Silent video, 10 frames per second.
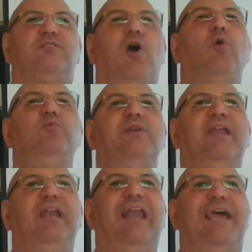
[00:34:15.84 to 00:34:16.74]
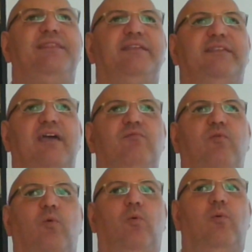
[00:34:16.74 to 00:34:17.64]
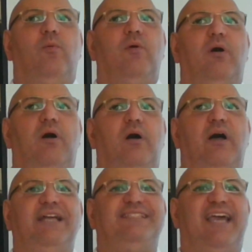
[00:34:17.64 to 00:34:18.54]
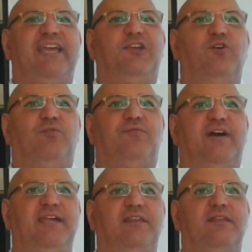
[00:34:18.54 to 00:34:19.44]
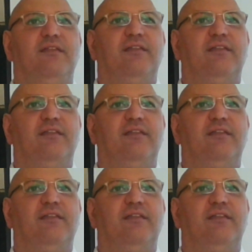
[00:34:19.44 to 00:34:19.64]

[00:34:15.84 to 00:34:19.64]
don't let the devil attack your faith.